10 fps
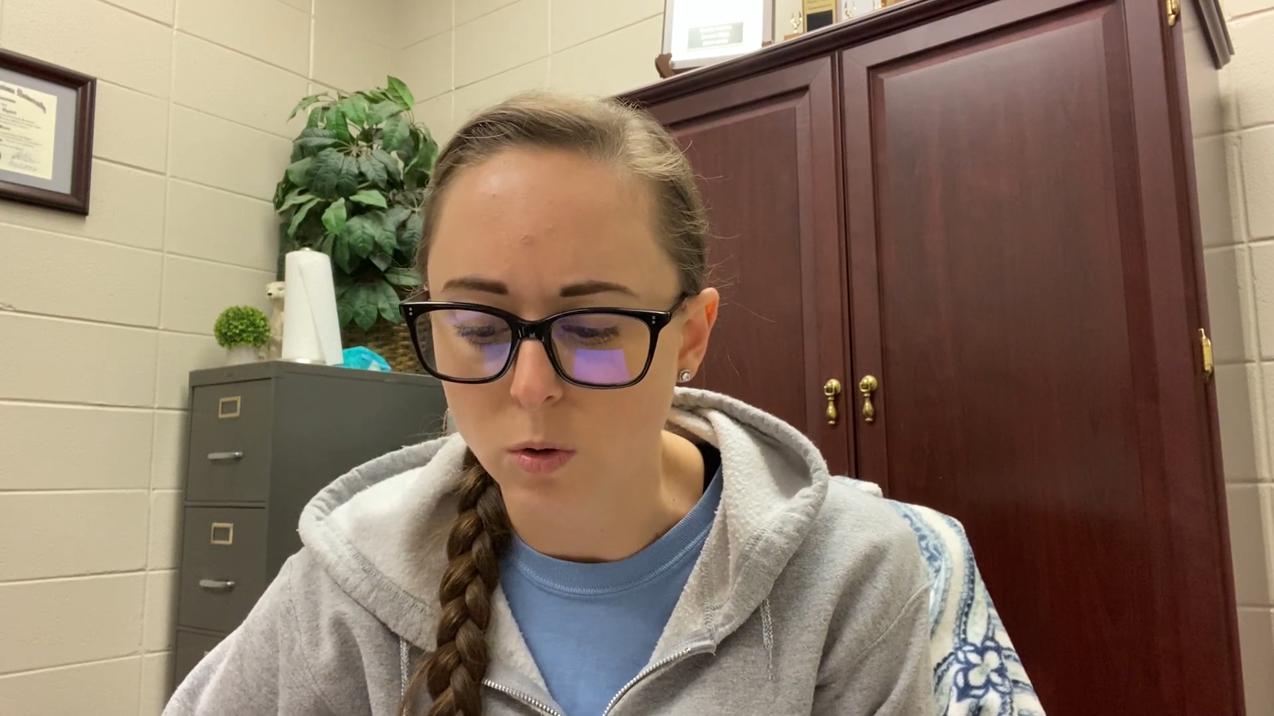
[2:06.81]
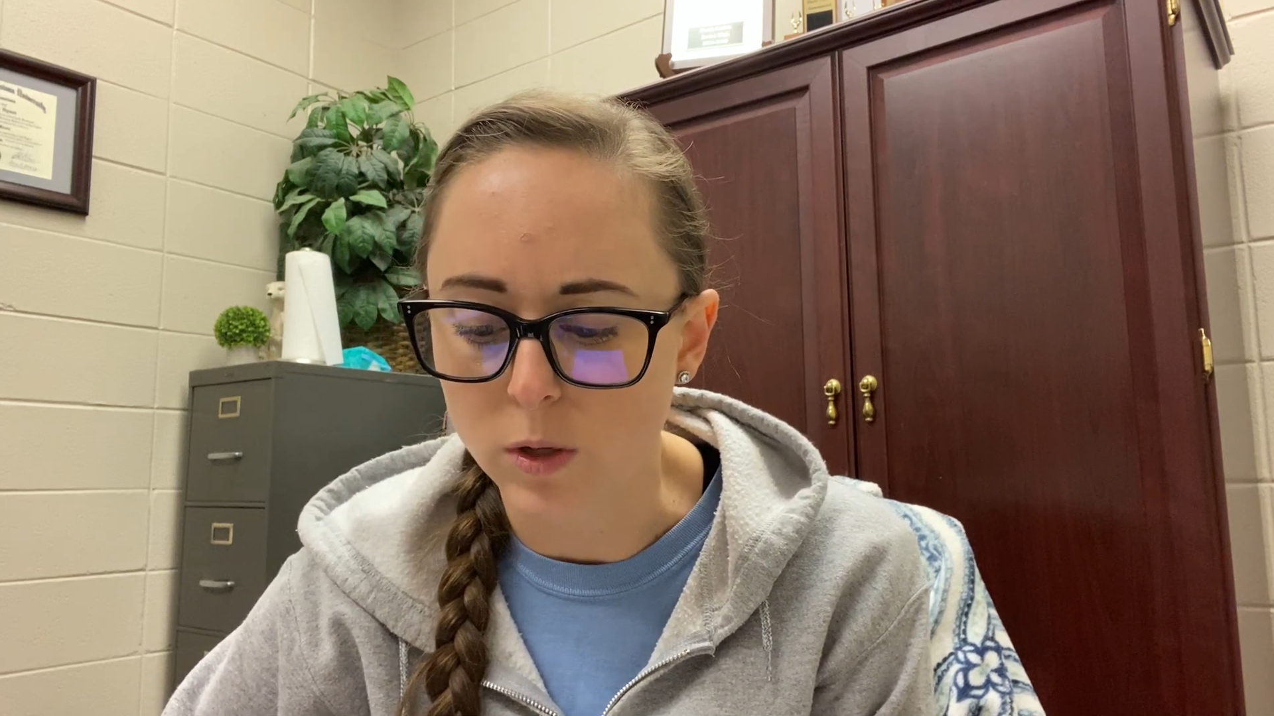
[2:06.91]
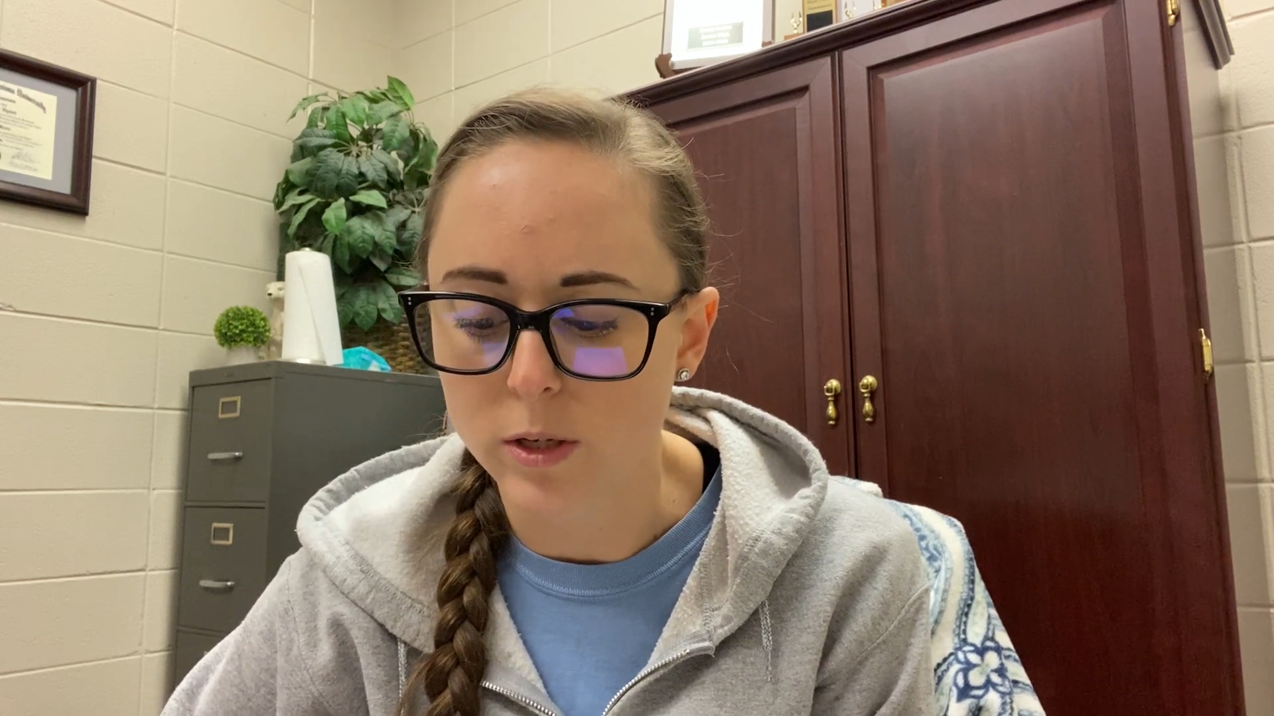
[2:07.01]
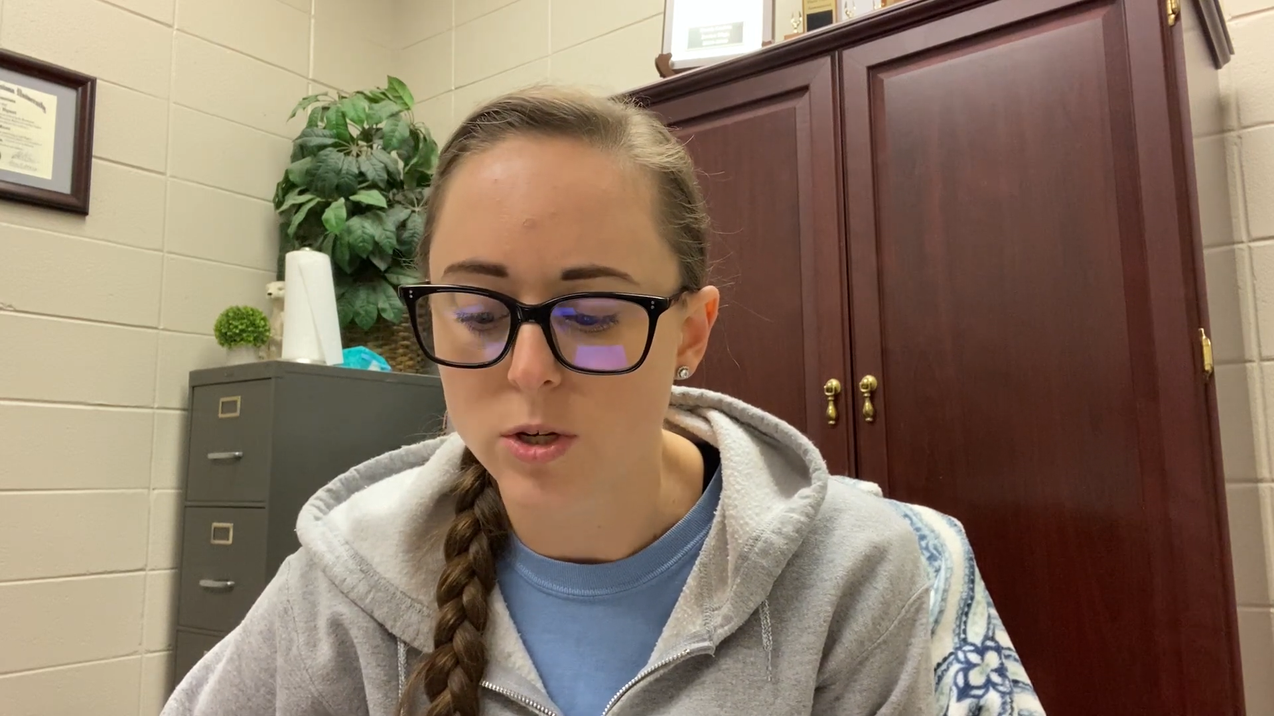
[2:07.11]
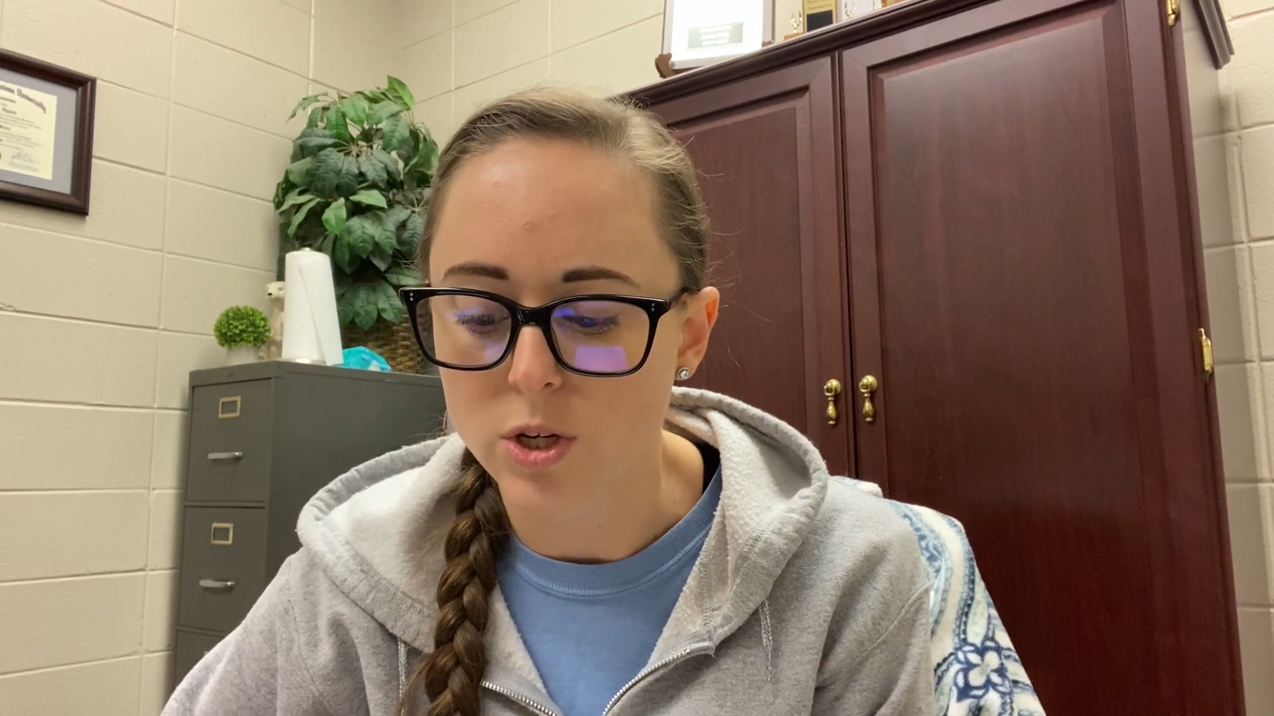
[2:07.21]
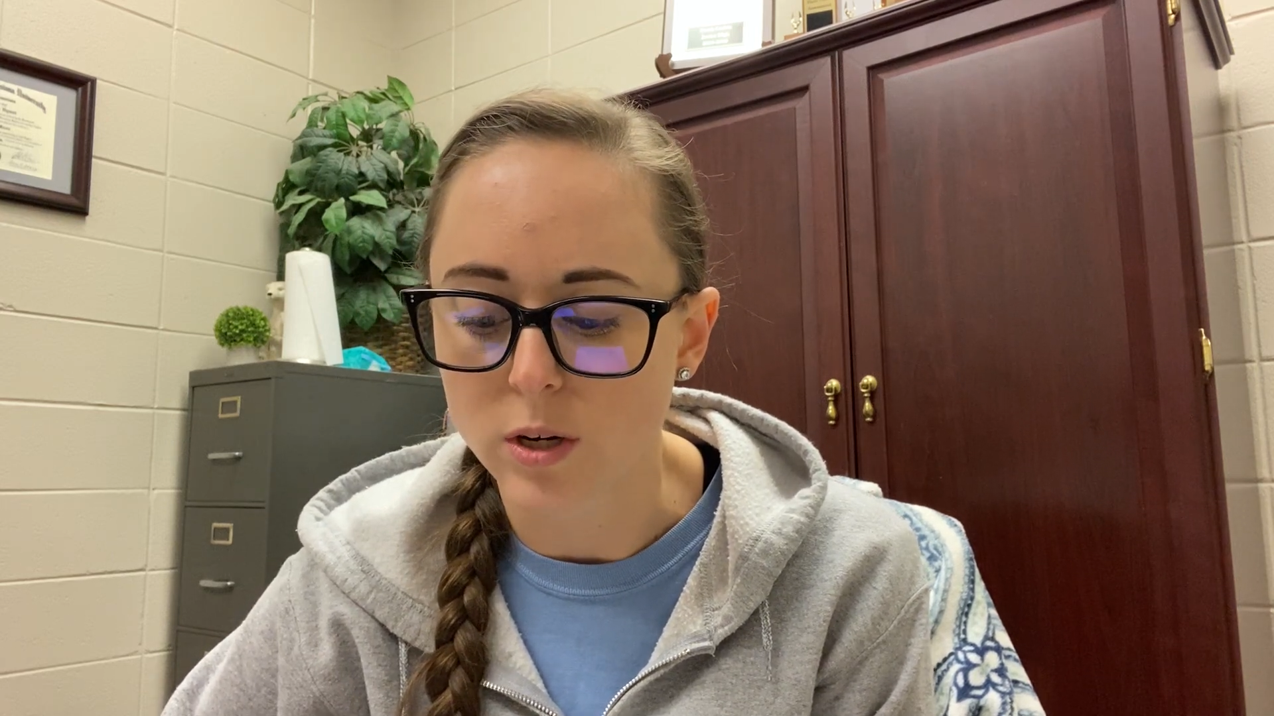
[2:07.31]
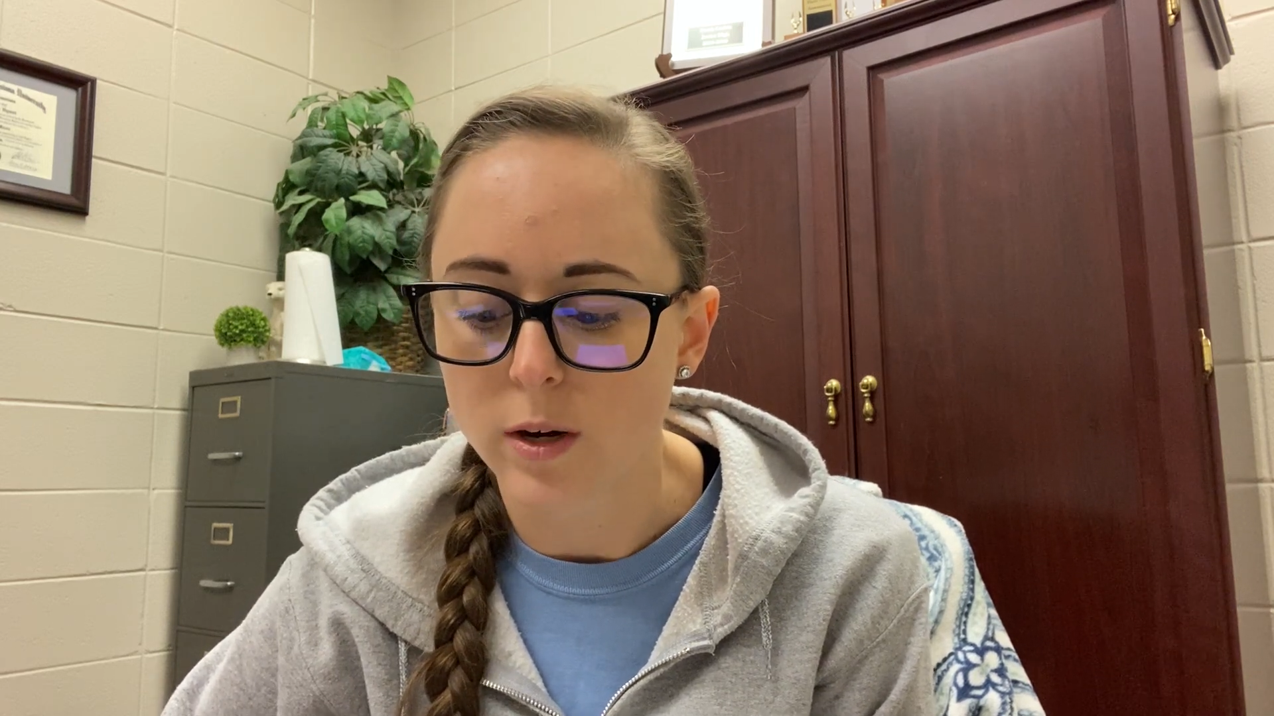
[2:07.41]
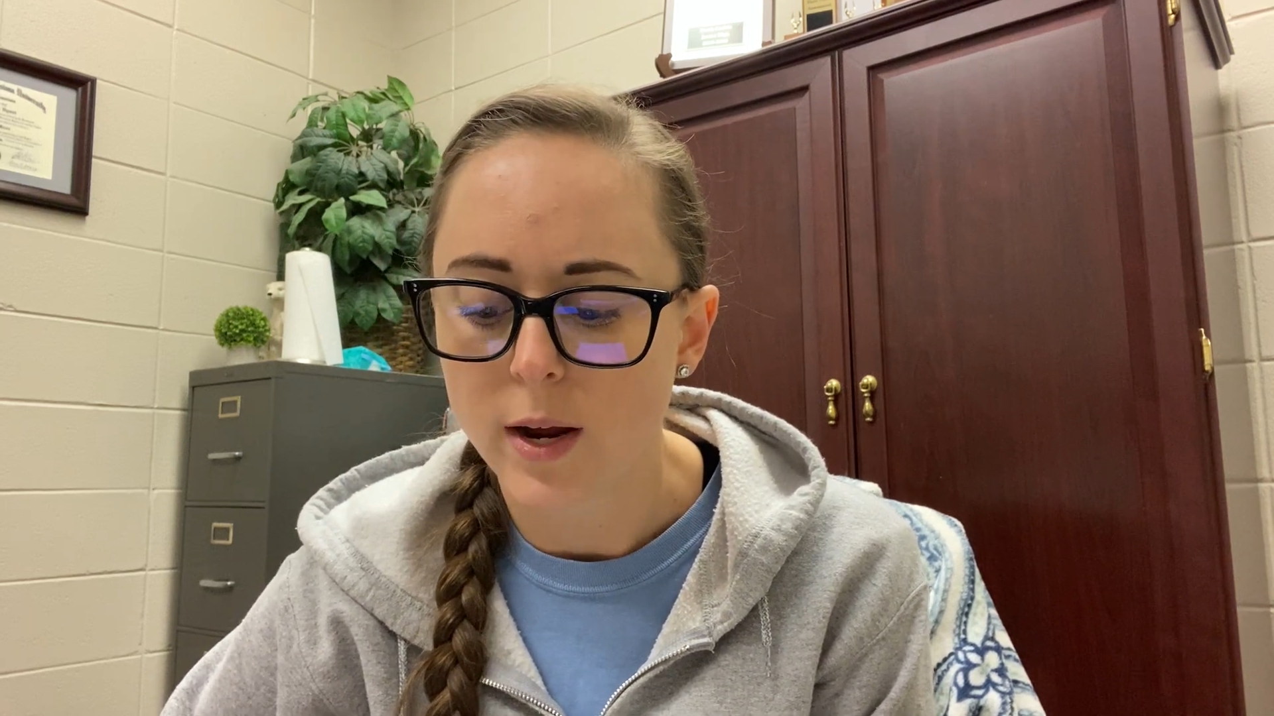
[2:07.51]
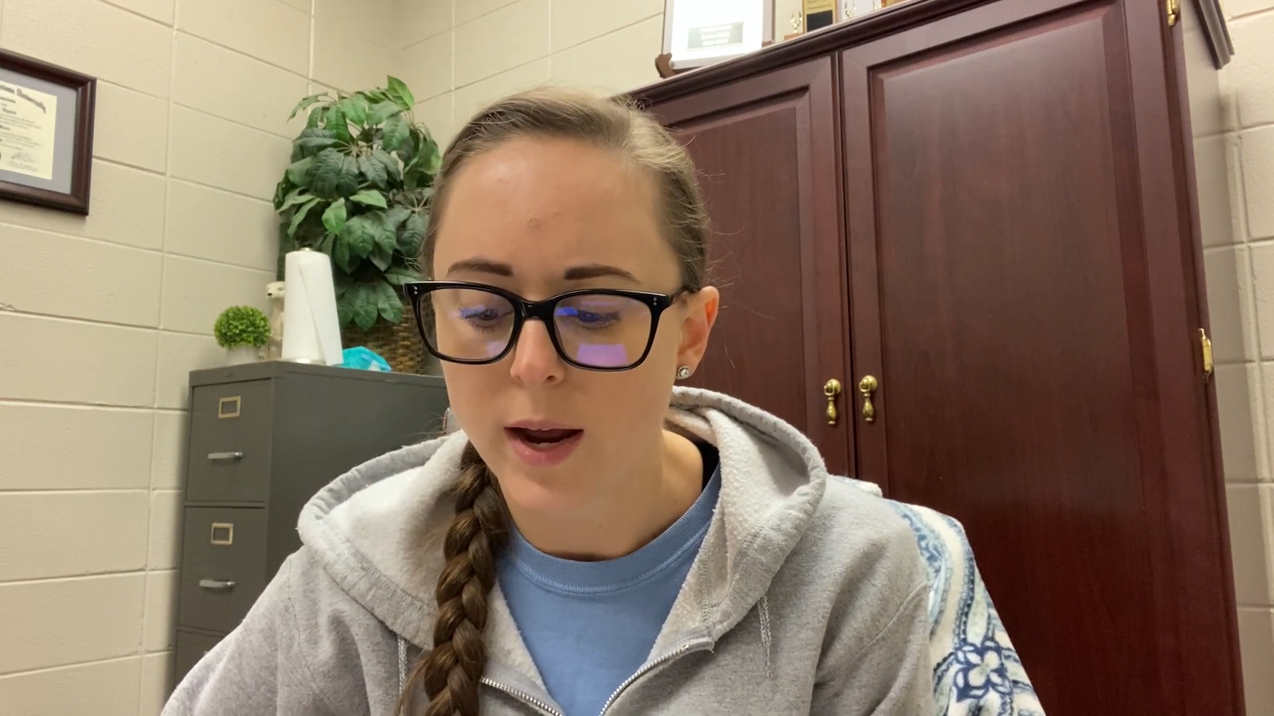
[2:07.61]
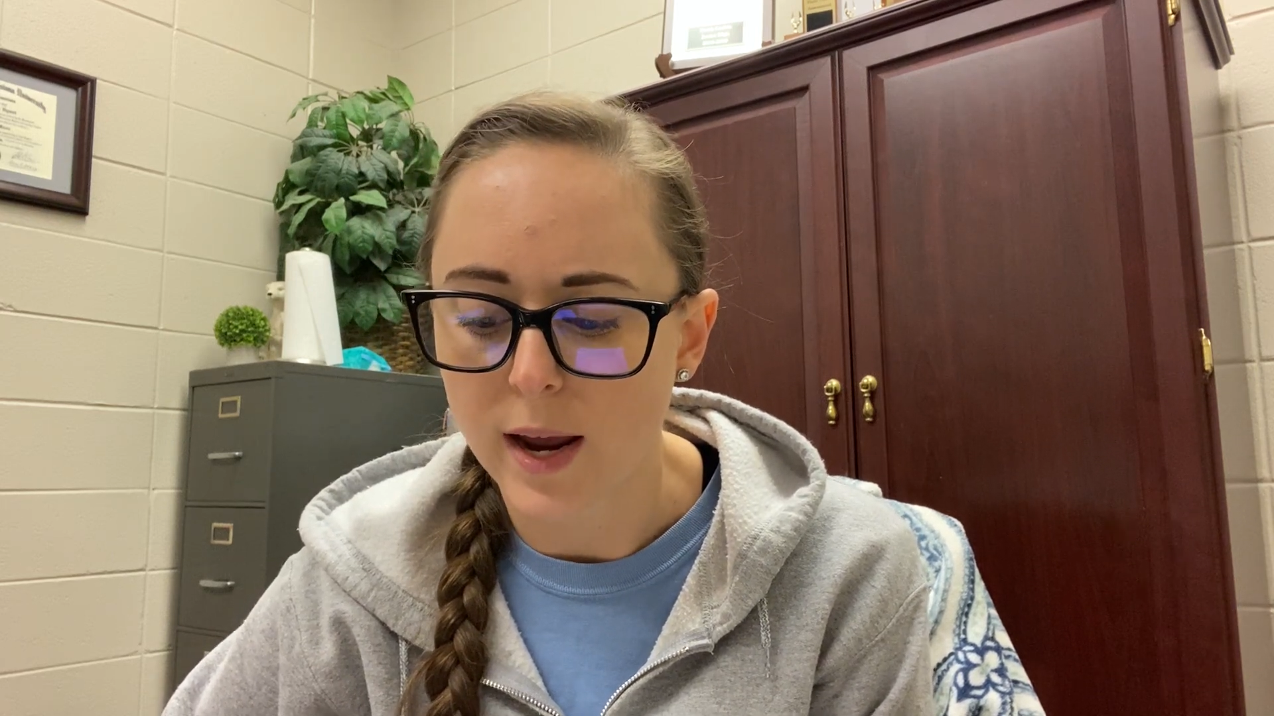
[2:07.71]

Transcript: quarter,